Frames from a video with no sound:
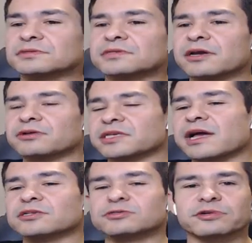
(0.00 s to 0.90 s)
There's the
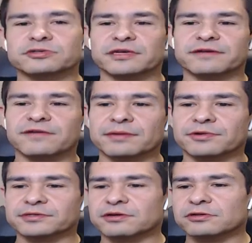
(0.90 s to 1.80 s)
Alice in Wonderland vibe
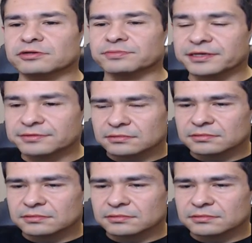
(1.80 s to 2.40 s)
right there a little bit.